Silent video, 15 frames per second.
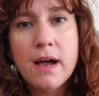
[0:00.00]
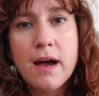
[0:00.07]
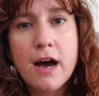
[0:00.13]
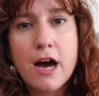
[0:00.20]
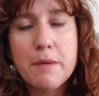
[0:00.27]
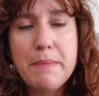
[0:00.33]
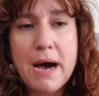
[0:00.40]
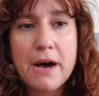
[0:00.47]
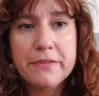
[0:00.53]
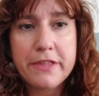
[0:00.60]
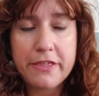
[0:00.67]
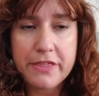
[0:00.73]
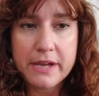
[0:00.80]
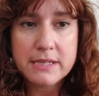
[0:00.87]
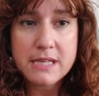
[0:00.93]
about the
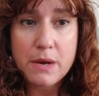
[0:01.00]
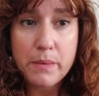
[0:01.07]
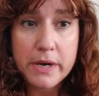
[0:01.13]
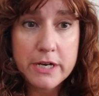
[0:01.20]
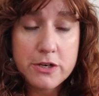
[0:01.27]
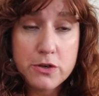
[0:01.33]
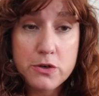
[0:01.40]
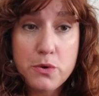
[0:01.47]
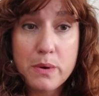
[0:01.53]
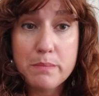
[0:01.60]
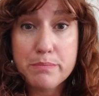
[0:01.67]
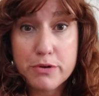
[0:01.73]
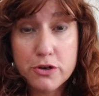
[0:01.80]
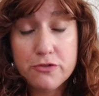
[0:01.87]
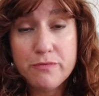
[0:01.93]
things I want to do to
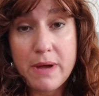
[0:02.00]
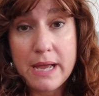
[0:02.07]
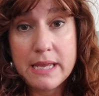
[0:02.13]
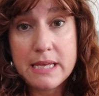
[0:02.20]
improve my